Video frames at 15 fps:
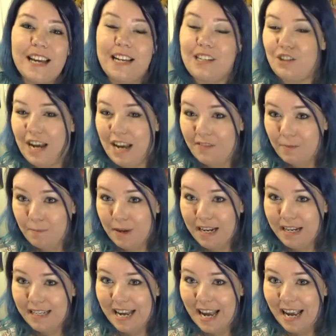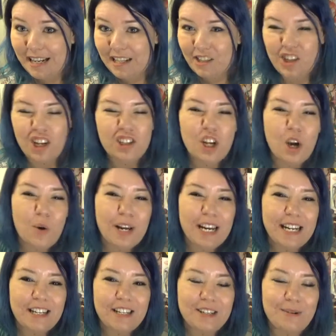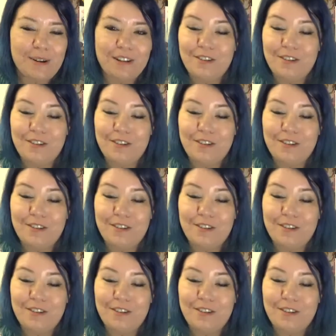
and you haven't been tagged, just go ahead and do it.